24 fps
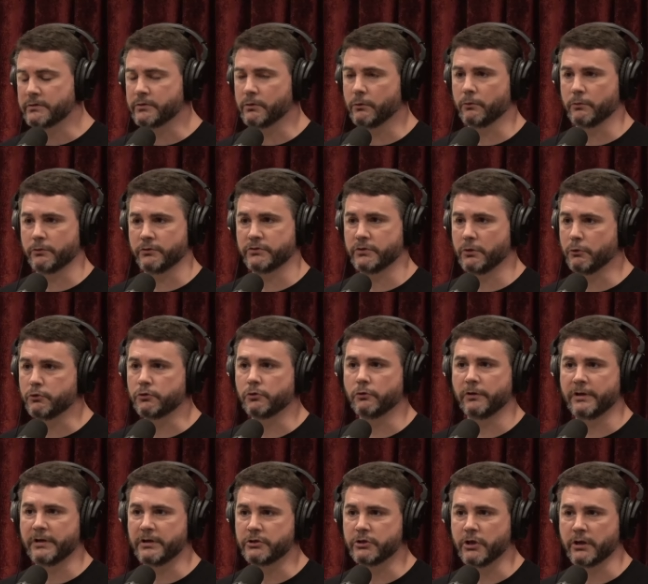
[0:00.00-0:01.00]
or
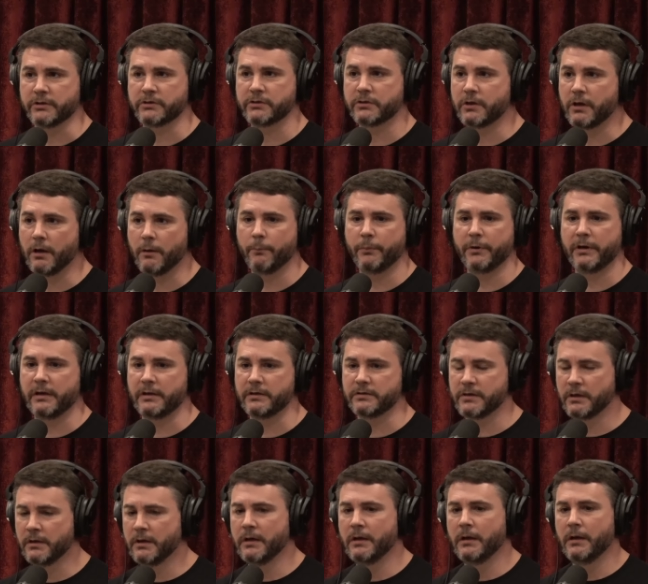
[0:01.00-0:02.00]
socially just companies
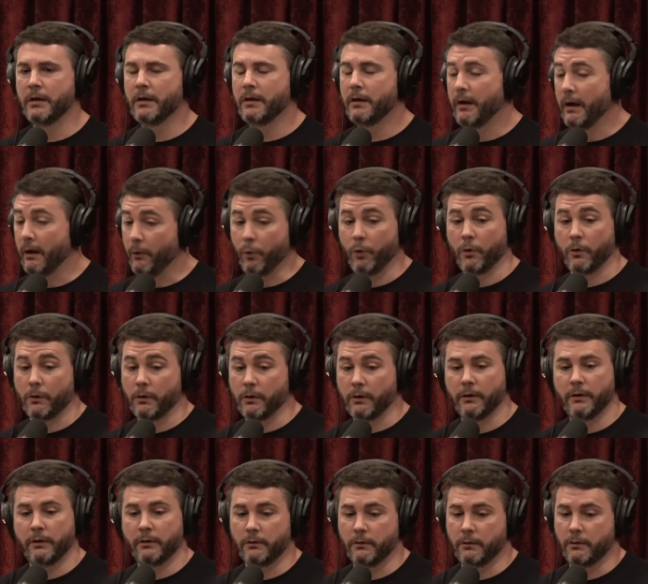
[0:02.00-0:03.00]
or
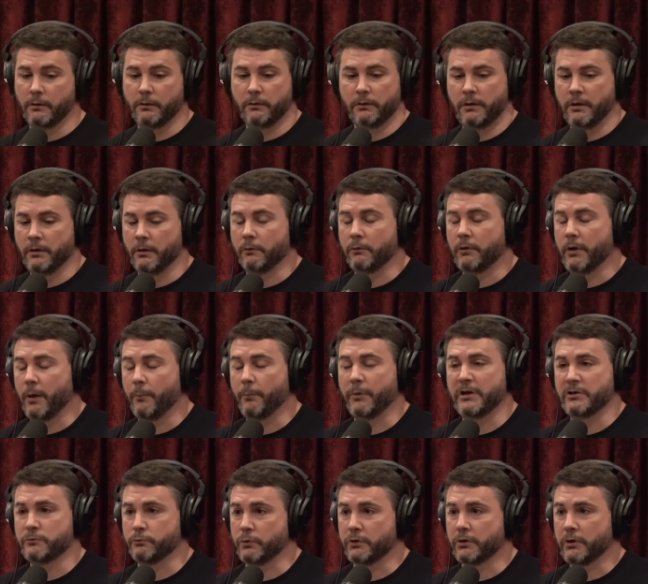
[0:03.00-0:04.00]
you know
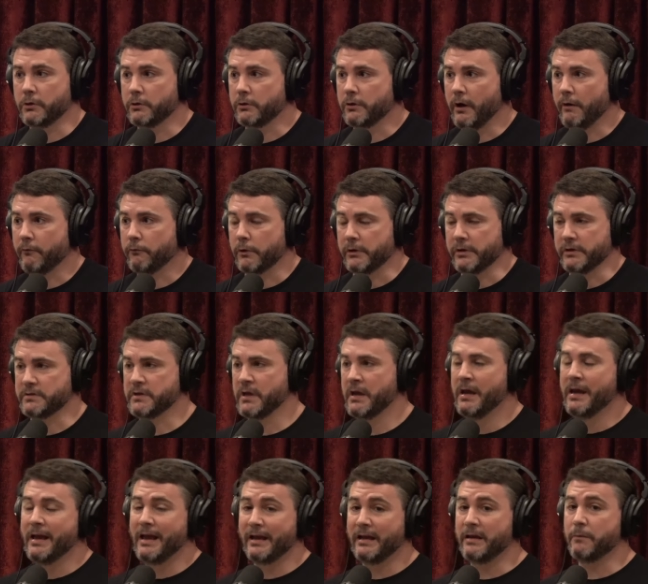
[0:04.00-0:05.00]
companies with good governance.
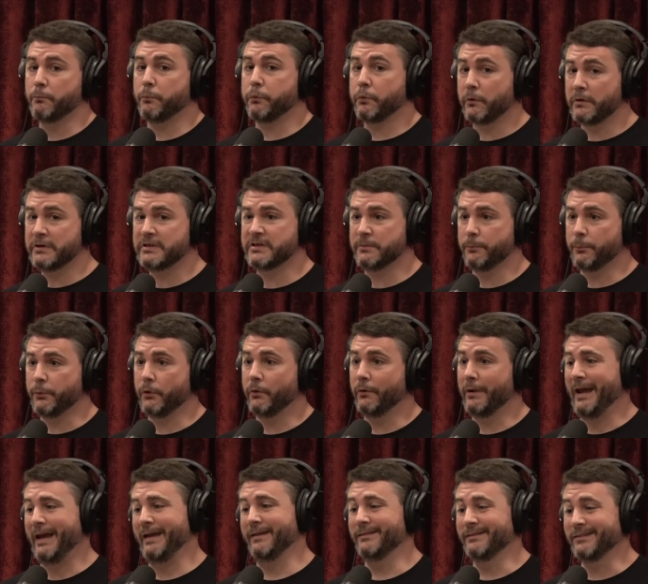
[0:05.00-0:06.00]
And in principle,
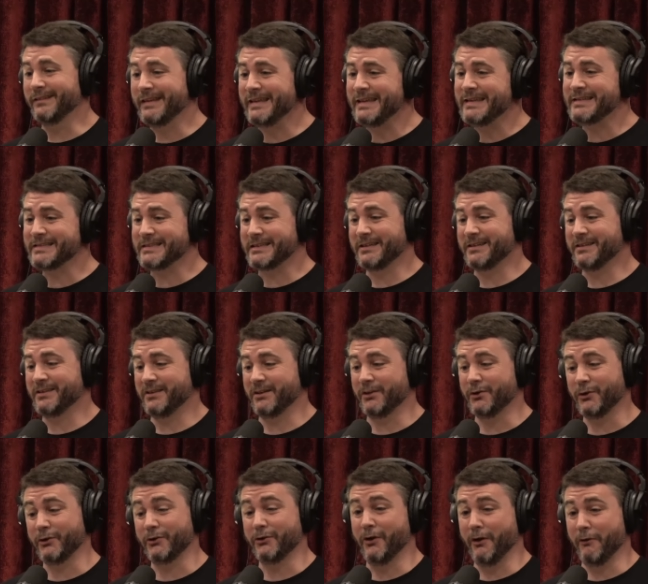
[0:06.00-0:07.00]
at least the
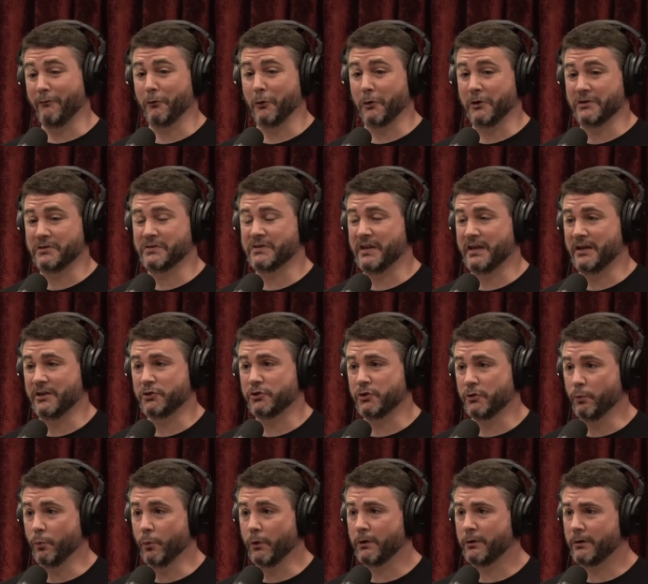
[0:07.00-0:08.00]
good governance thing should
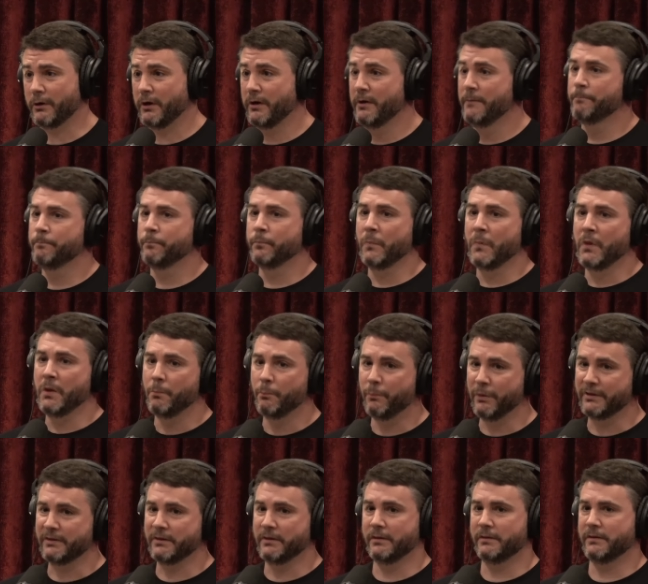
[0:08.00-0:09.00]
work
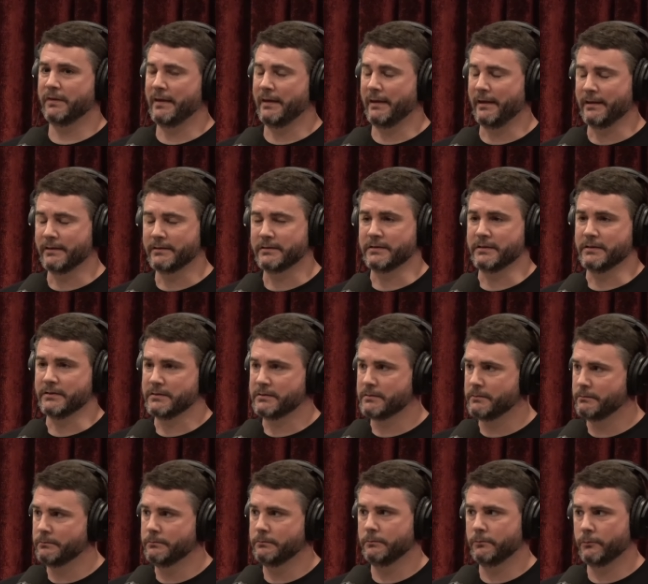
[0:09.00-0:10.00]
but the thing is, is
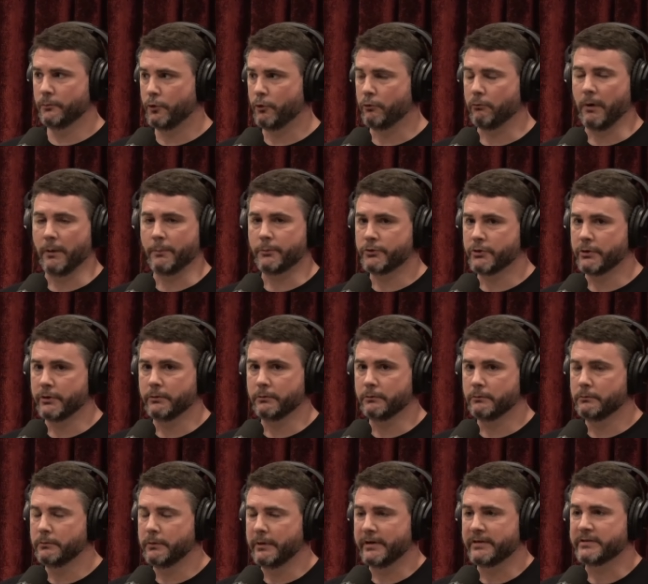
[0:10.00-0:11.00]

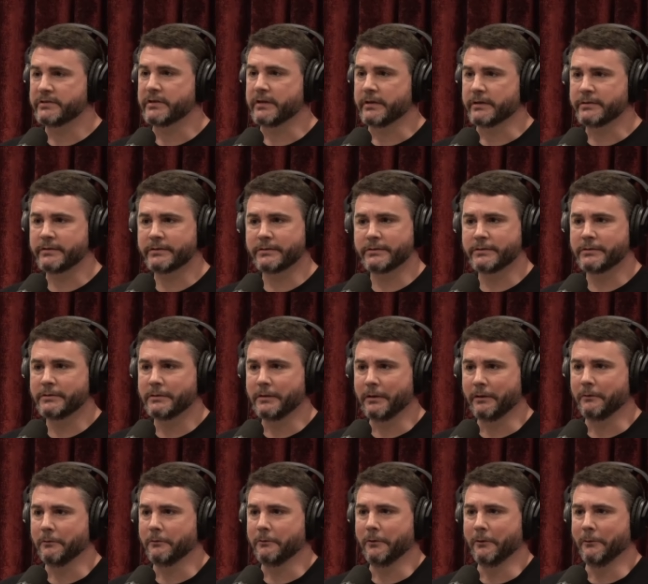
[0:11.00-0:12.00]
corruption exists. I
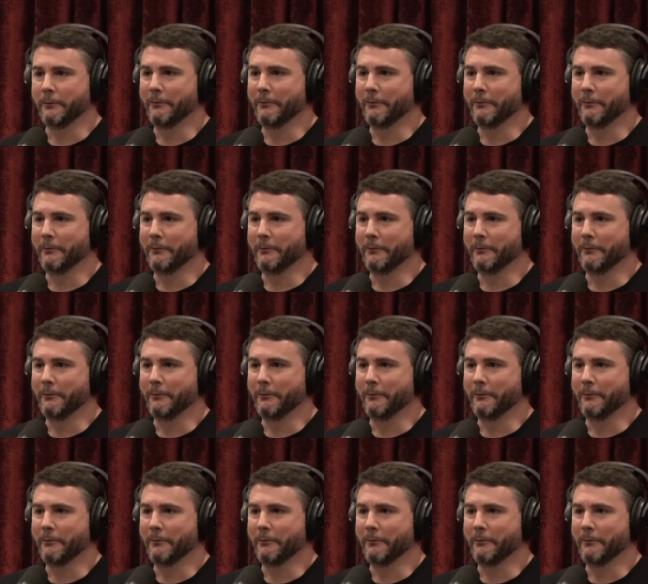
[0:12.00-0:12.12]
don't know